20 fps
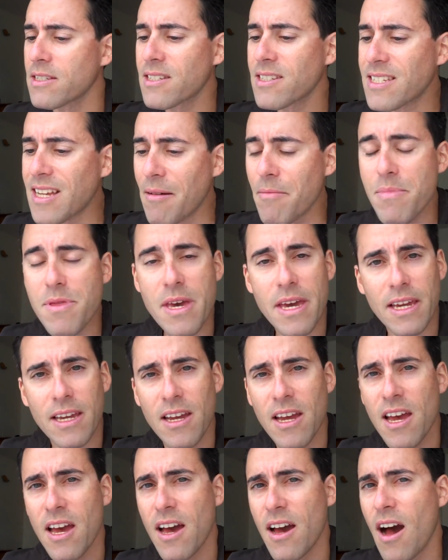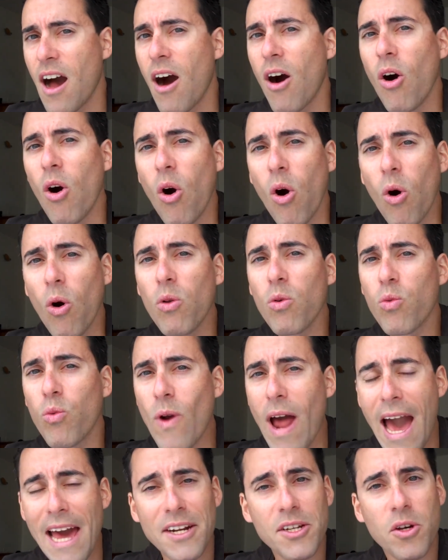something, a whole
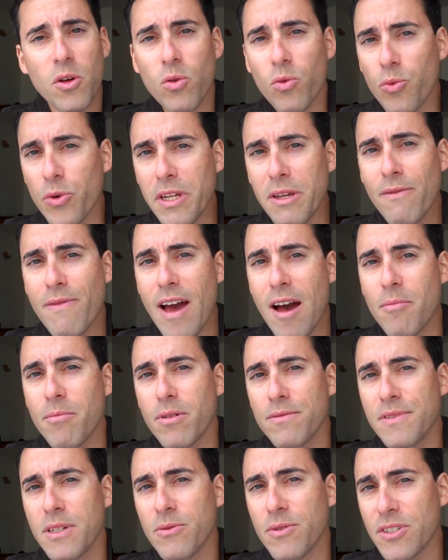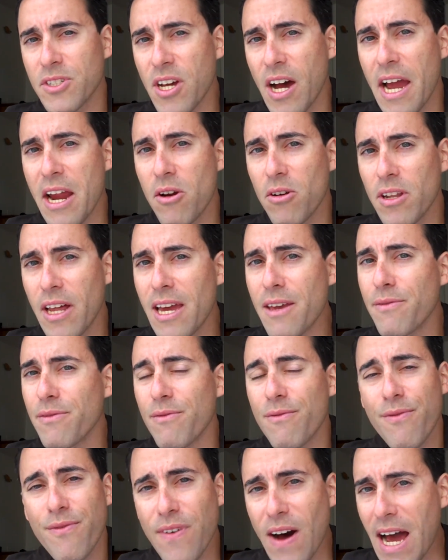radical revamp of your entire
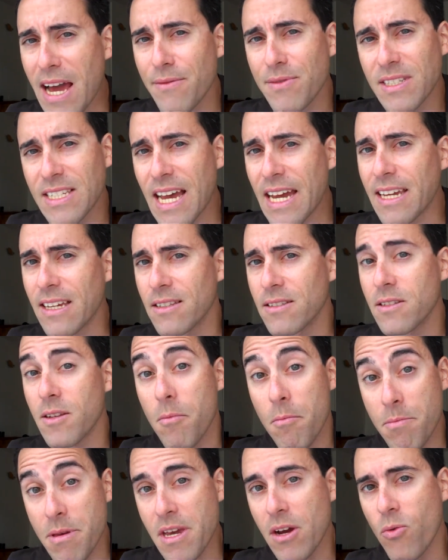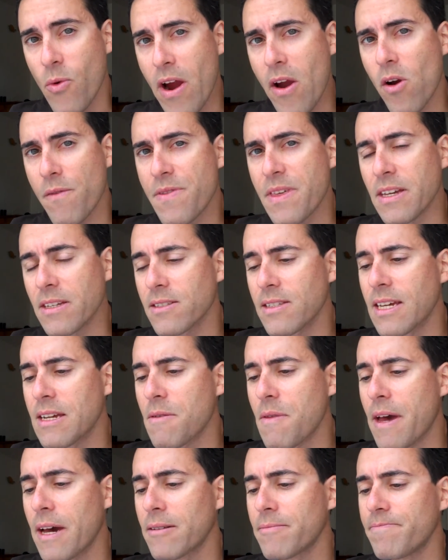life in five seconds. Be aware of things
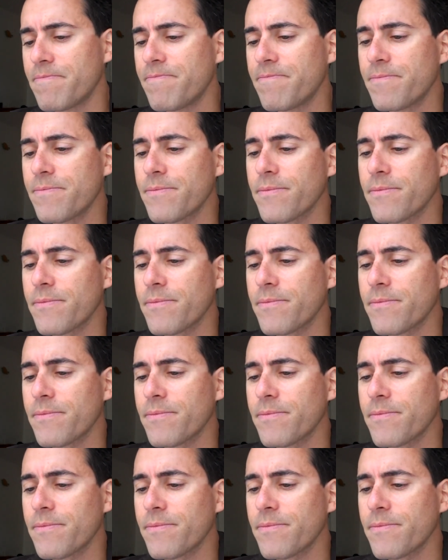like that.